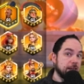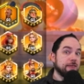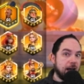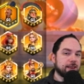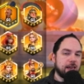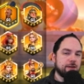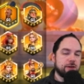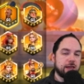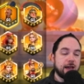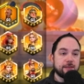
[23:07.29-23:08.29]
in that
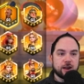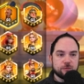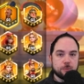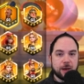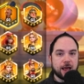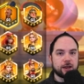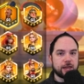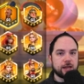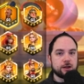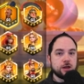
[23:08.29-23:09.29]
KVK that I've been
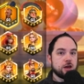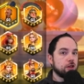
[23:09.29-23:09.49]
battling in,